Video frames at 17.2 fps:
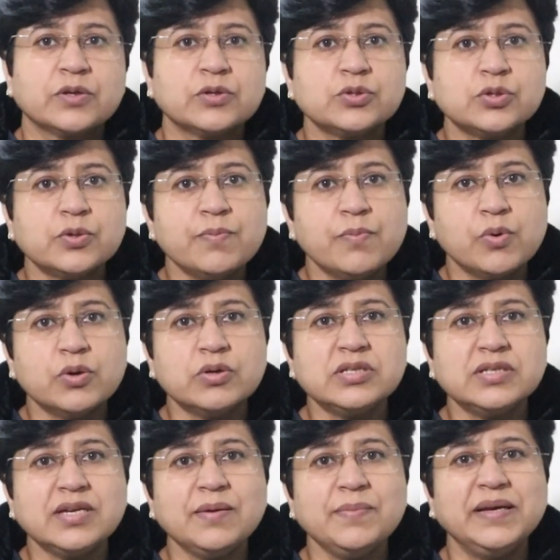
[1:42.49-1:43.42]
So
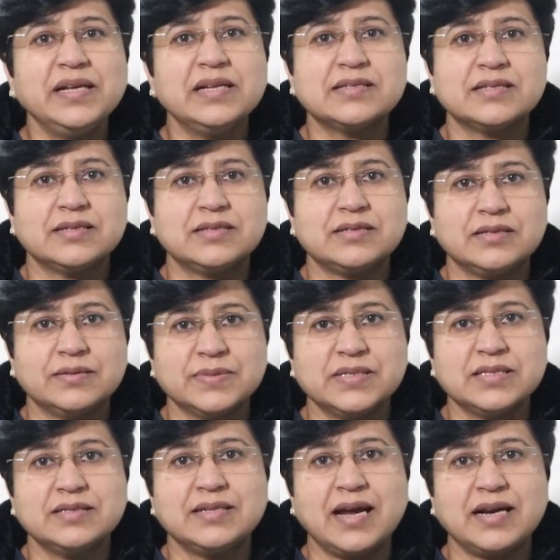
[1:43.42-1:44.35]
most email
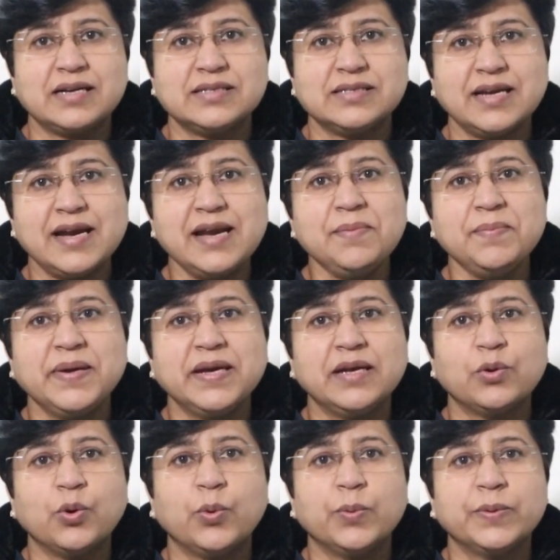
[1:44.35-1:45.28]
systems that send
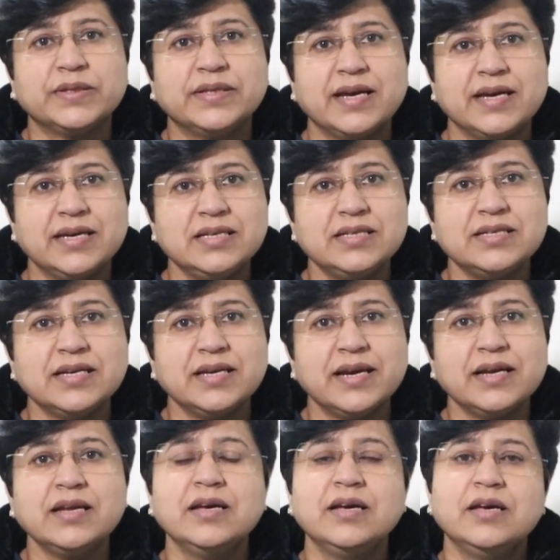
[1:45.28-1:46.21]
mail over the
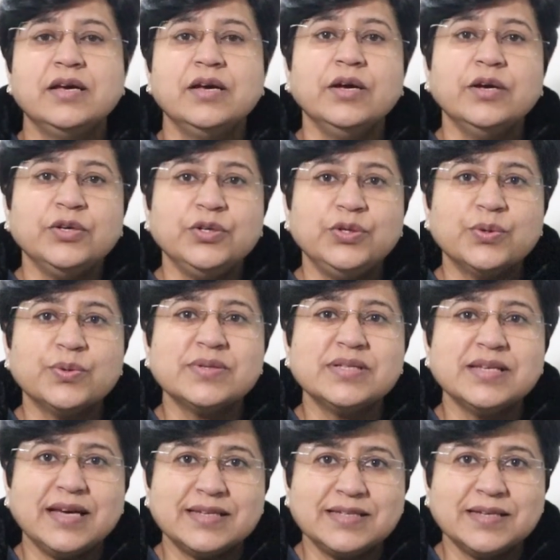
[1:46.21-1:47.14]
internet
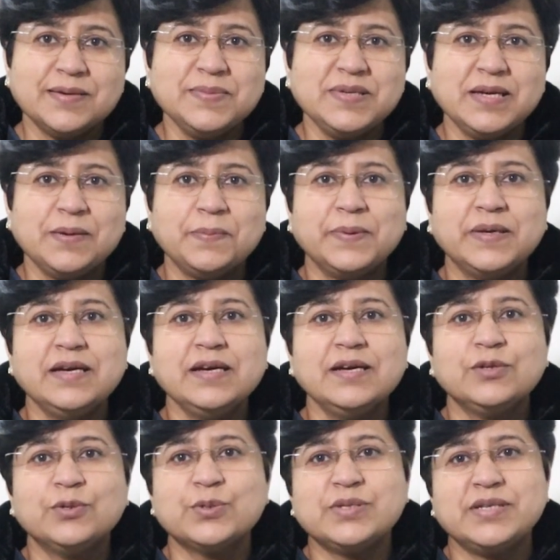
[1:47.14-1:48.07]
use
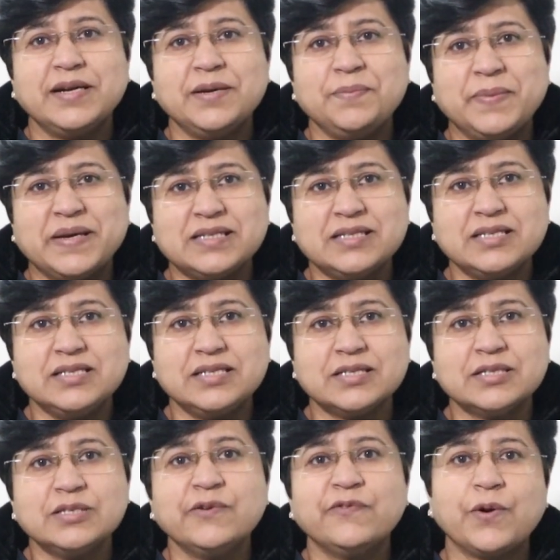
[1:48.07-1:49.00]
SMTP to send
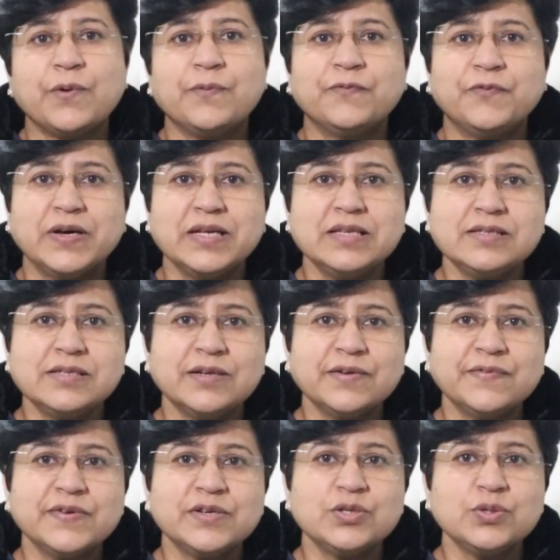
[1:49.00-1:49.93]
messages from one
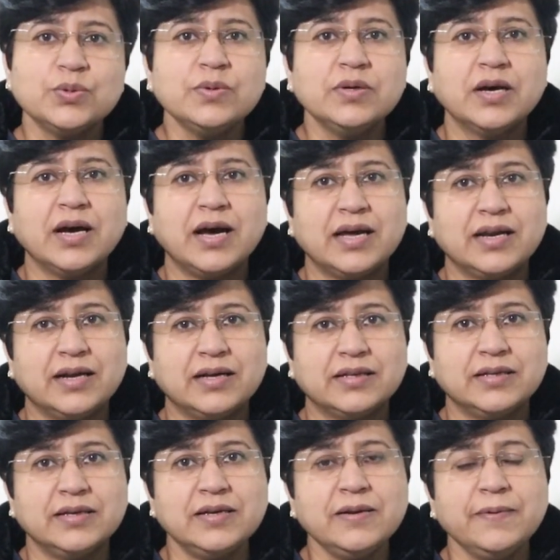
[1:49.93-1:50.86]
server to
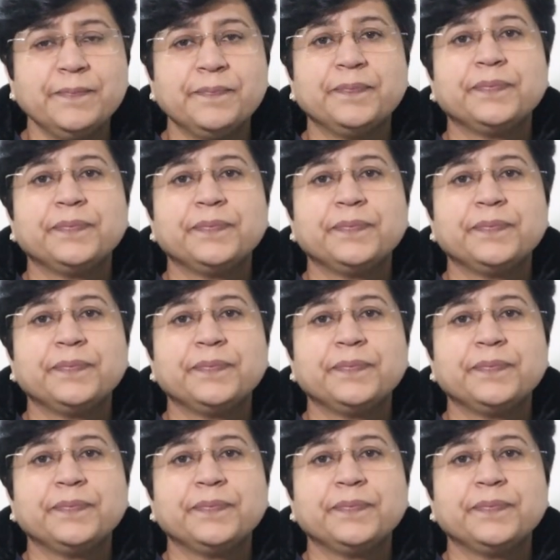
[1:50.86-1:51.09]
another